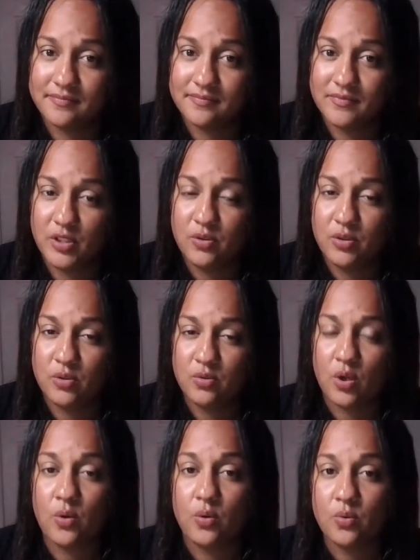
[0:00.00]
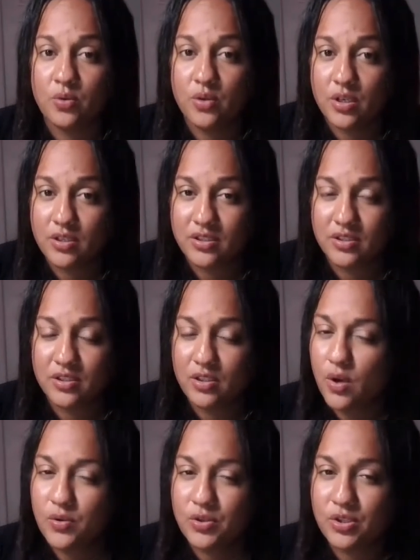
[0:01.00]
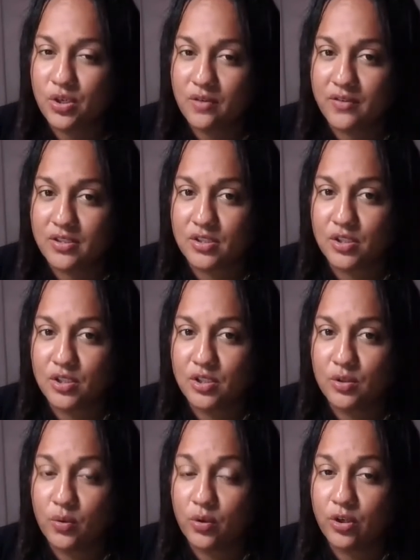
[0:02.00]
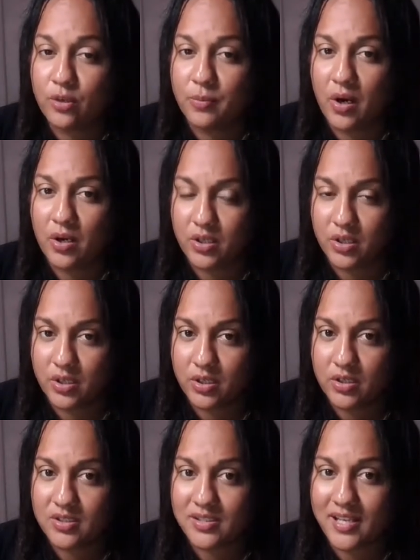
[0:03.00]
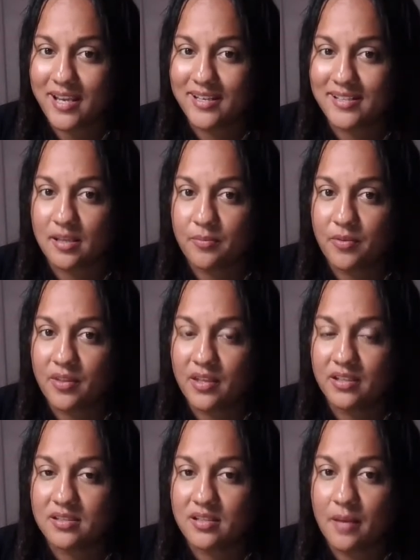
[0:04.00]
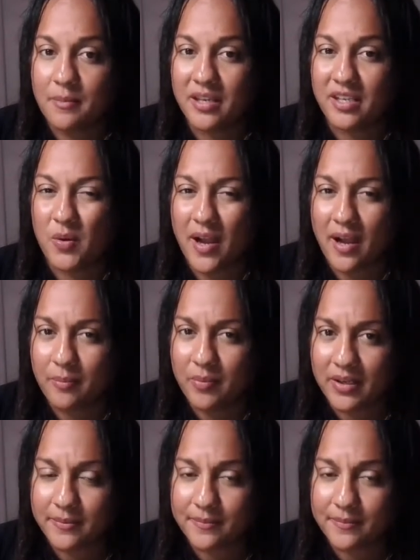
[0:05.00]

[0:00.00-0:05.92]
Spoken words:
You do no service to you or your partner staying in something that does not make you happy.